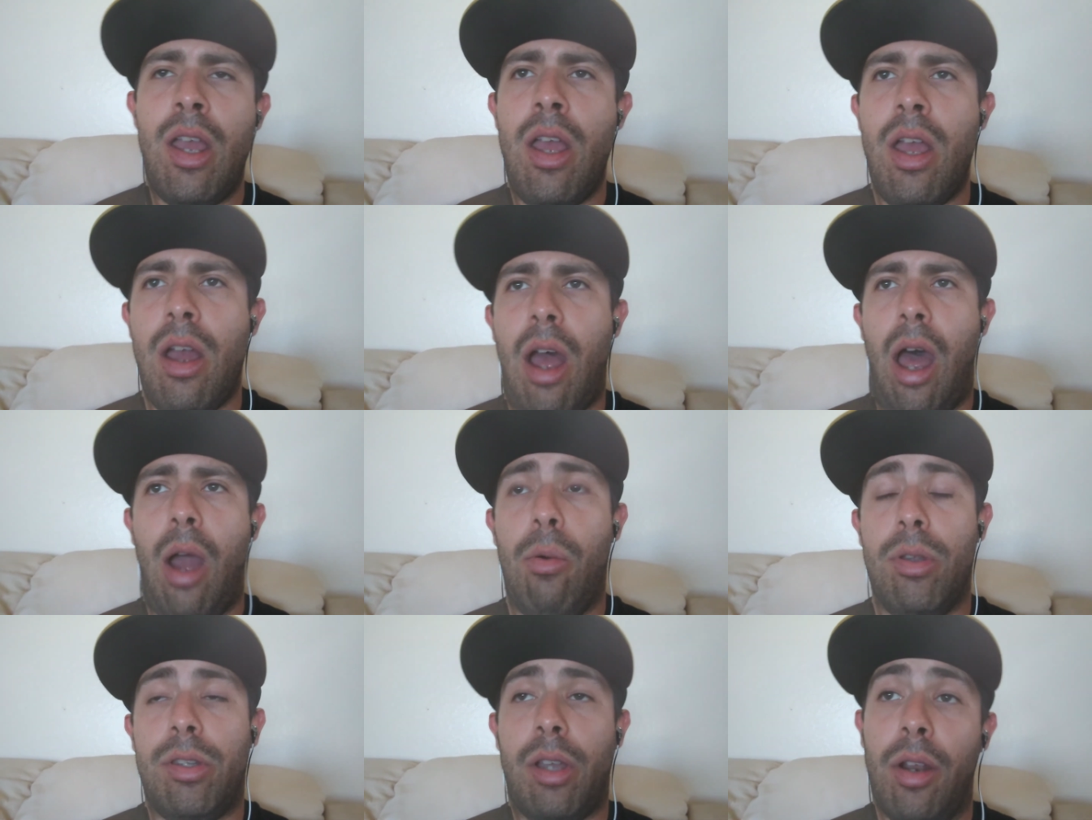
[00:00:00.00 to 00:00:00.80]
uh,
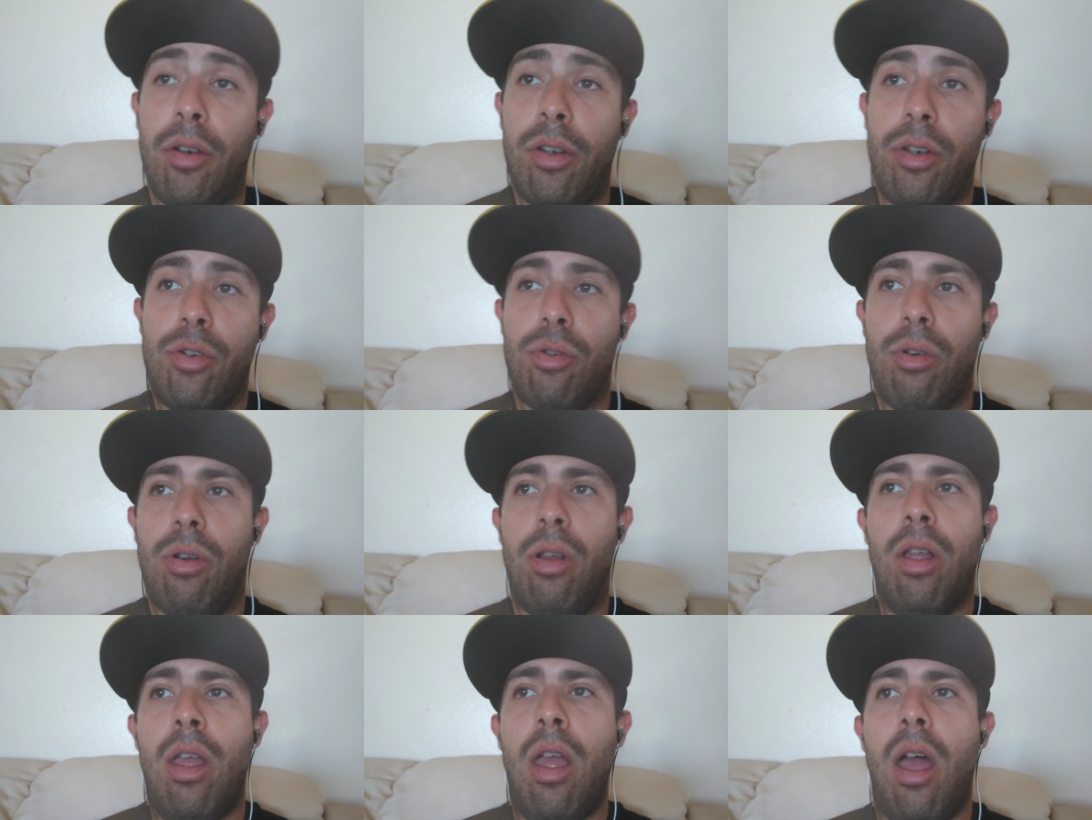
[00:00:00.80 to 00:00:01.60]
with gun control,
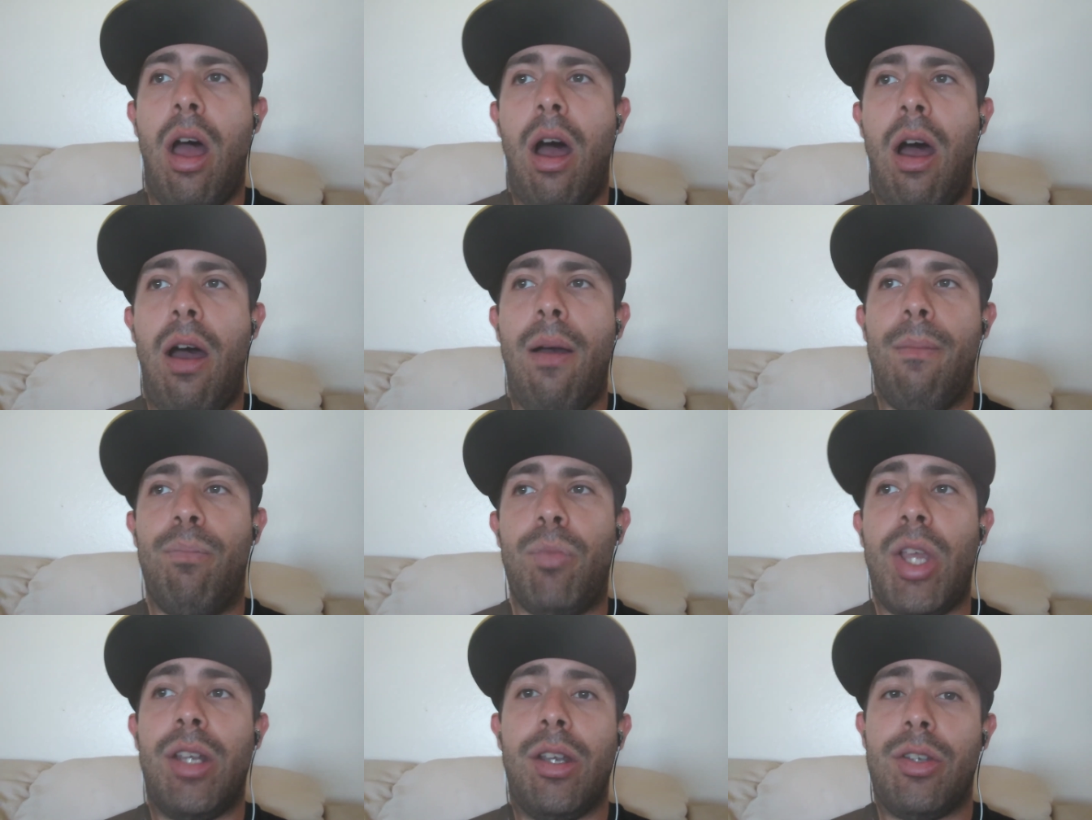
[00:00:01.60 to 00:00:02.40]
um,
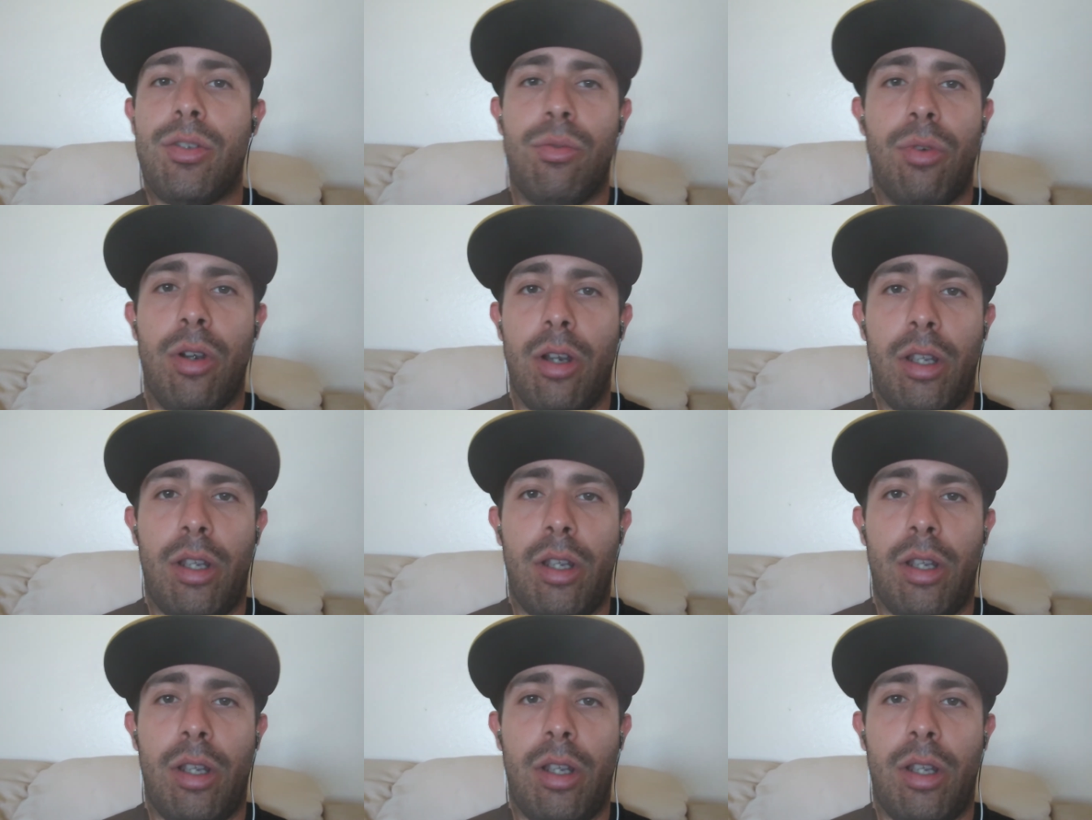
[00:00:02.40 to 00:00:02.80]
it doesn't work.